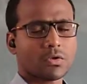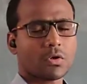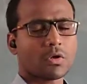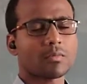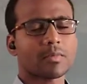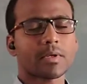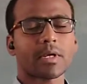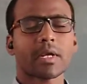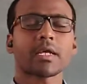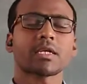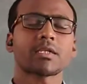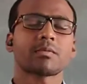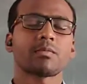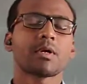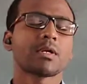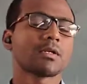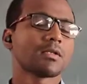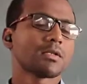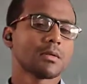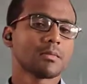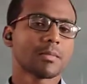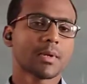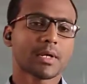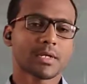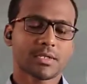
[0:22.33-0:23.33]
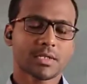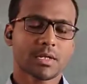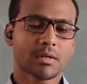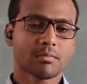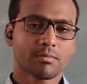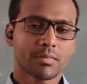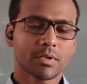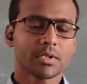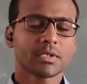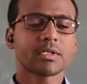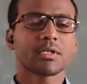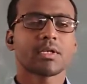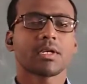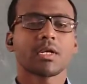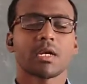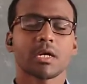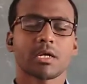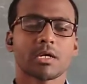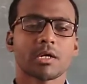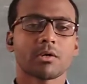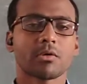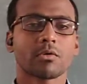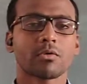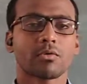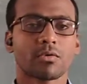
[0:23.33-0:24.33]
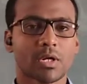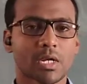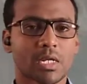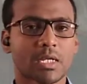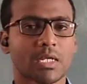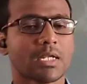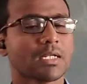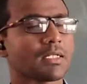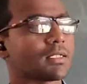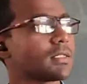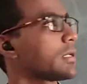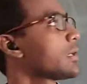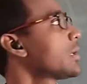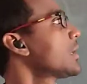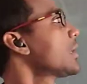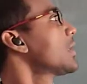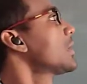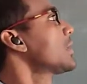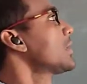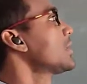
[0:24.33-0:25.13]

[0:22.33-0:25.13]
solved and explained some examples related to triangles.